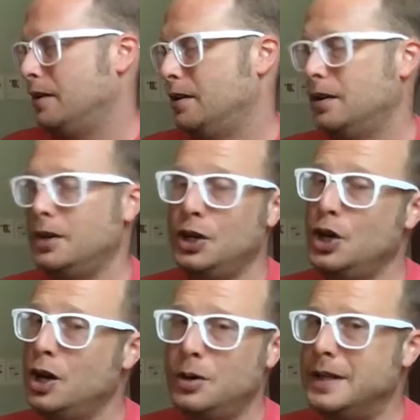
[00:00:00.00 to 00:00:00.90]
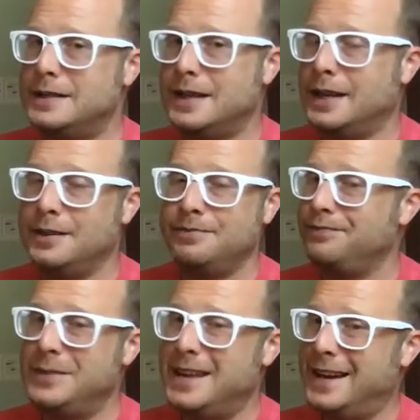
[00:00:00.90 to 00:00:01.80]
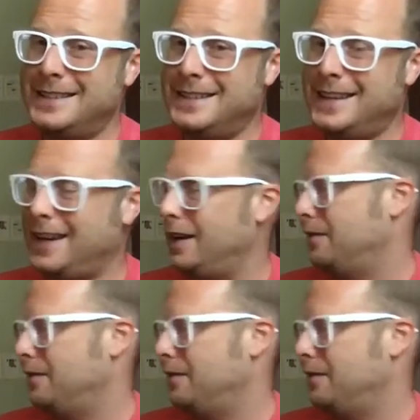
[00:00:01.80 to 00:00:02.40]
No, he said, not today.